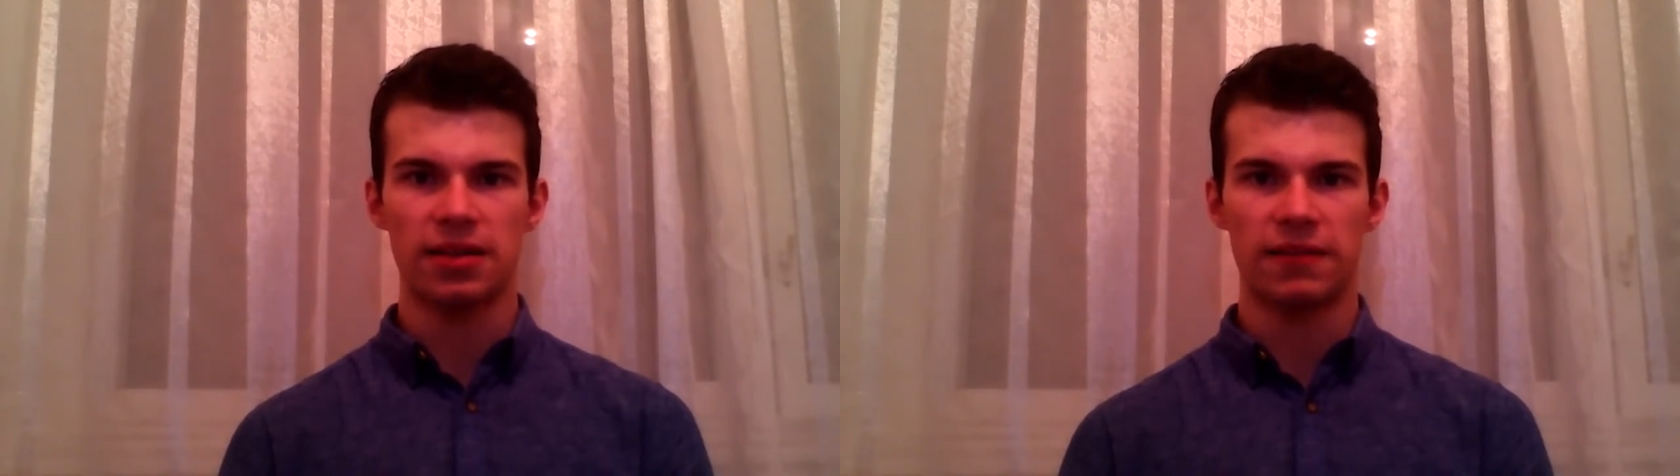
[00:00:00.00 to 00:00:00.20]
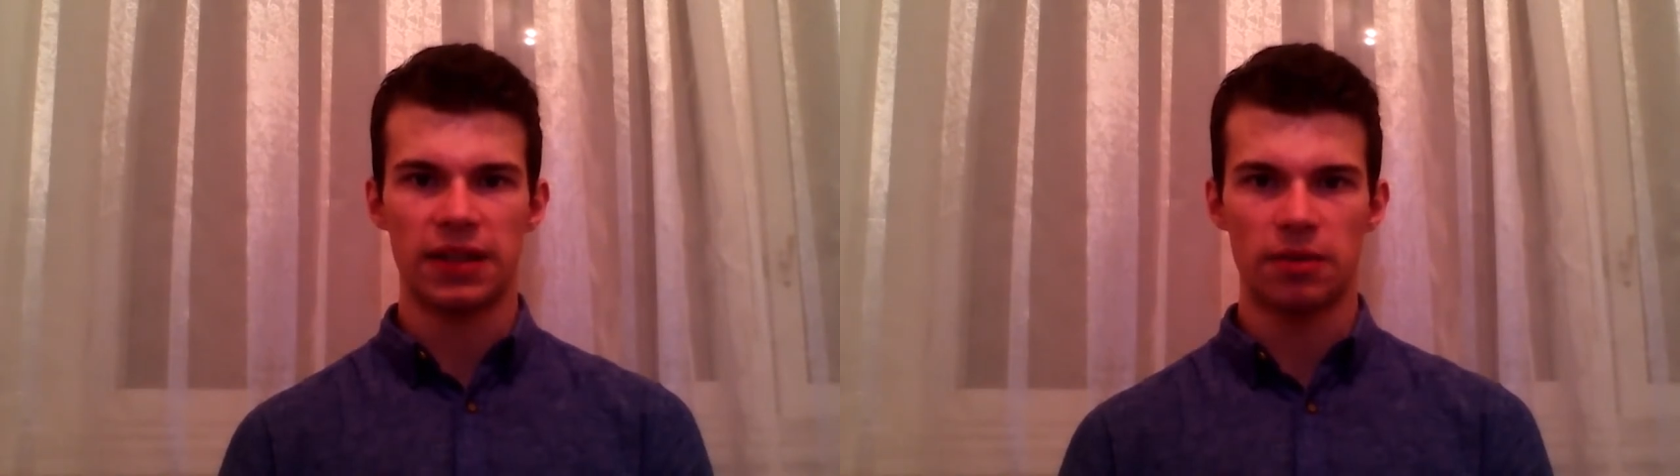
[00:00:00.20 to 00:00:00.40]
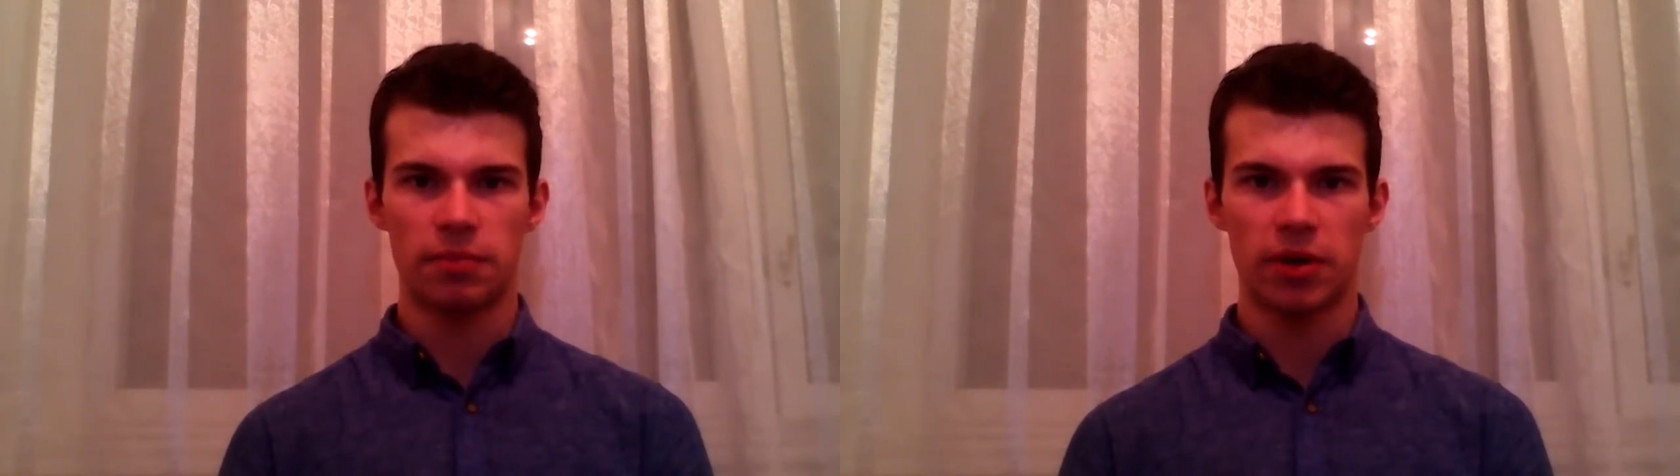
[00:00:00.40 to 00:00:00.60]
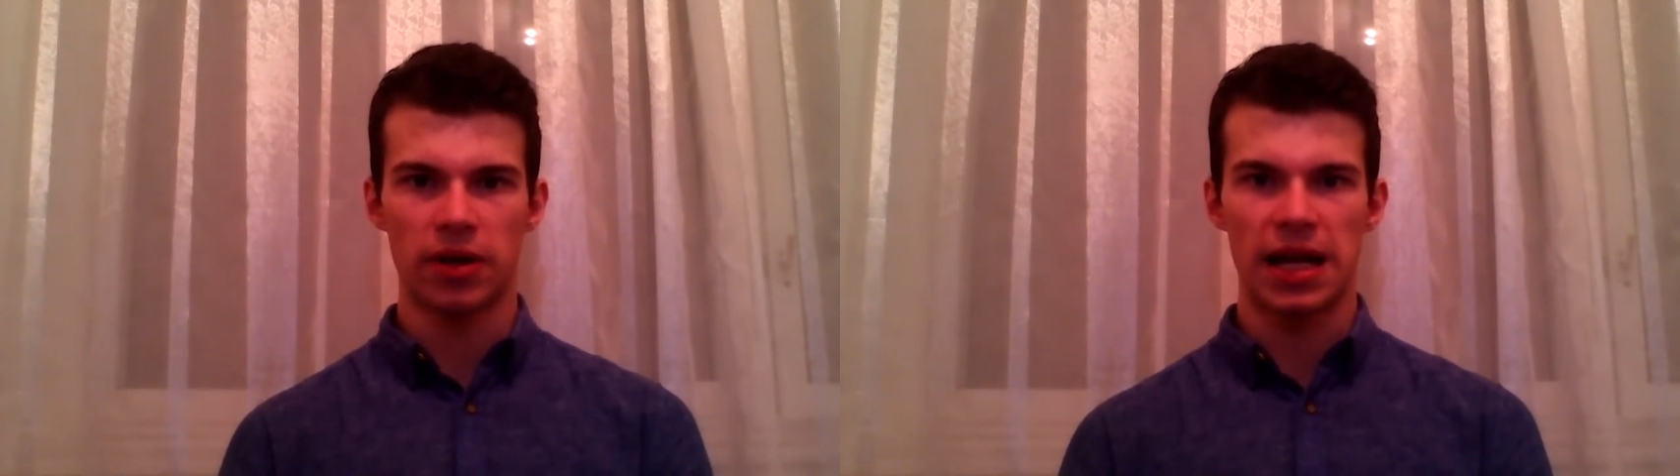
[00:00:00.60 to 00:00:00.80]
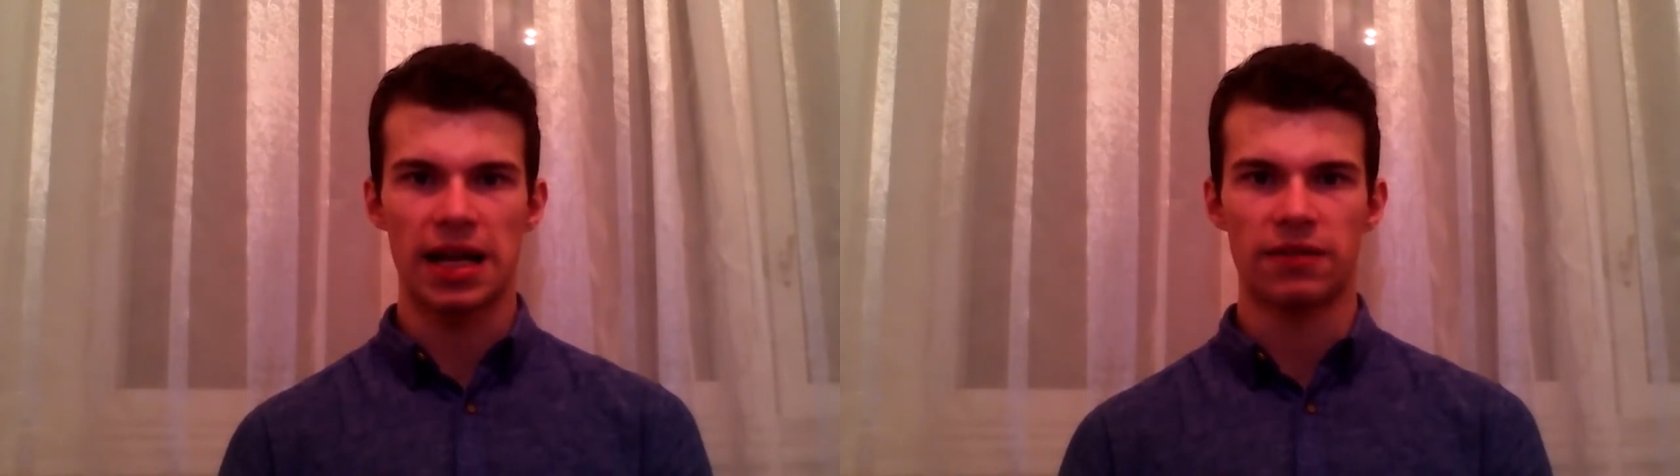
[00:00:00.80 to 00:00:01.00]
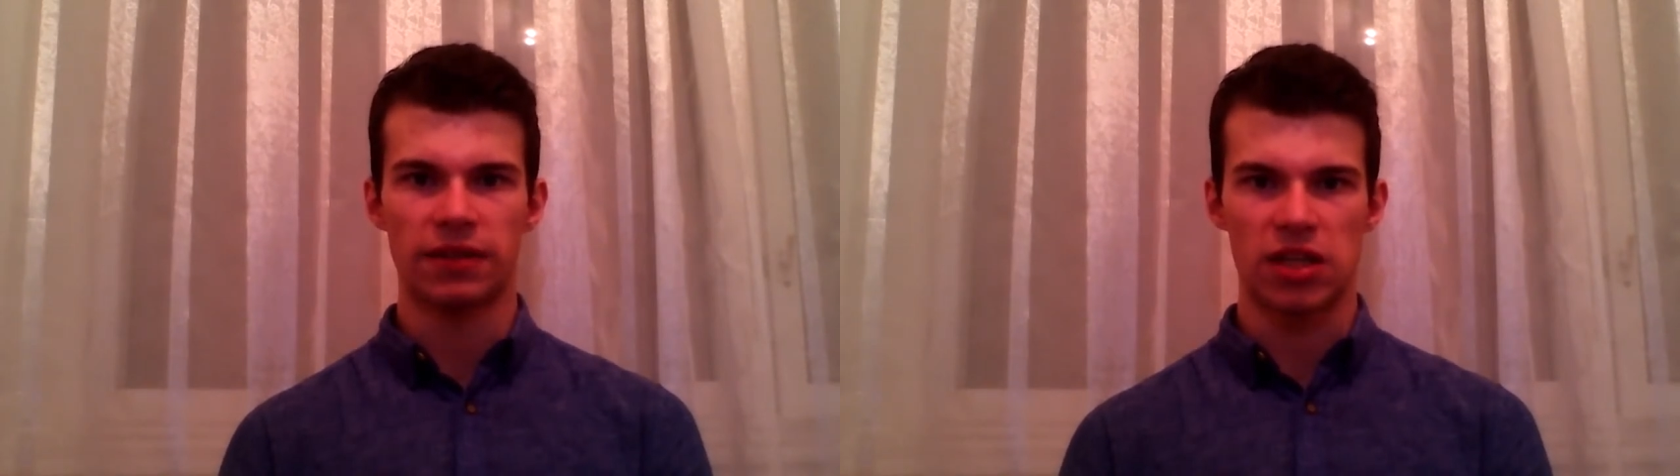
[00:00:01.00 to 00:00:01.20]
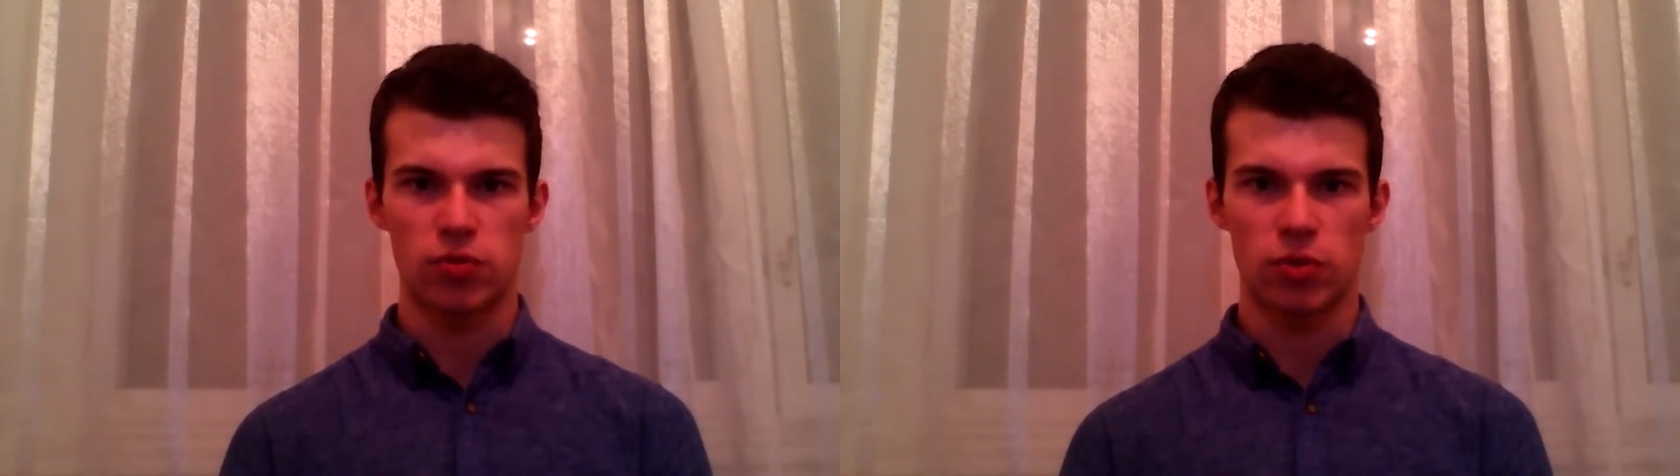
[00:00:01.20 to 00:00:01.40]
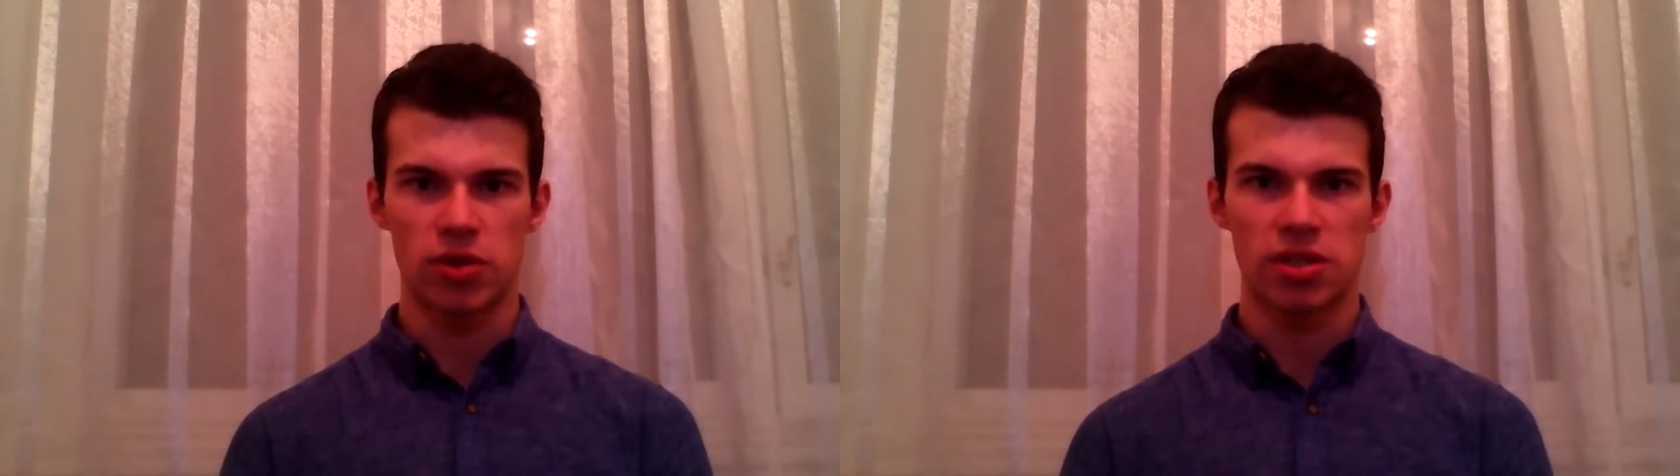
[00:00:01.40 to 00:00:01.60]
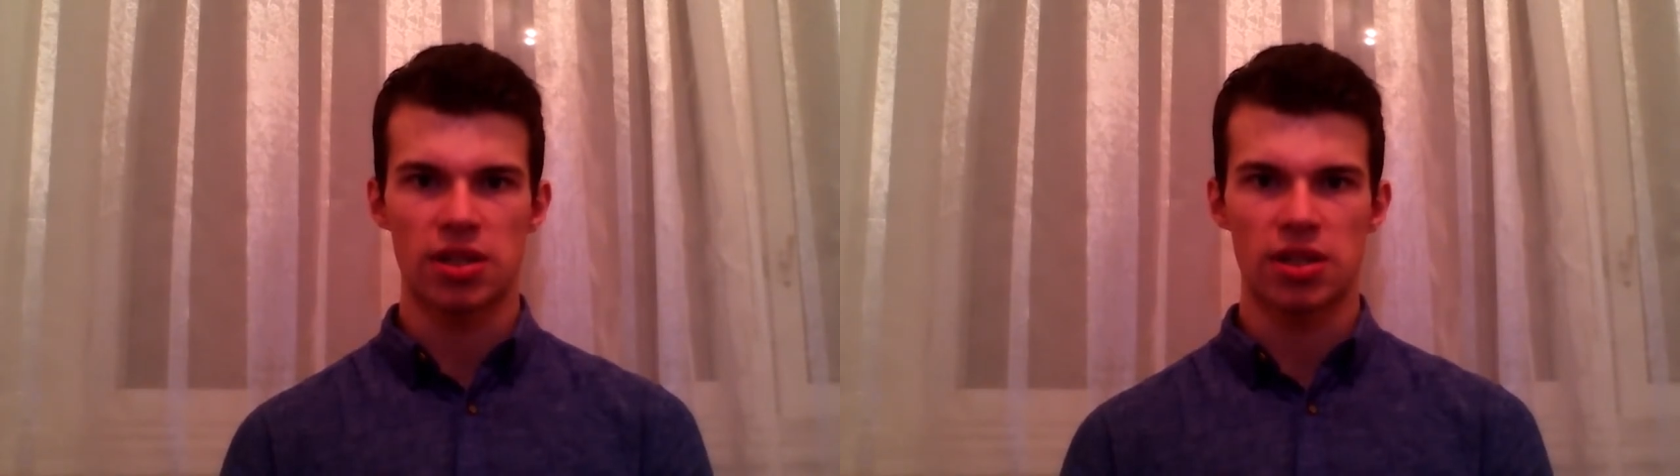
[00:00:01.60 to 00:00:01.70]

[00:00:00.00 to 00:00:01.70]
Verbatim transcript: developer at Flashboys.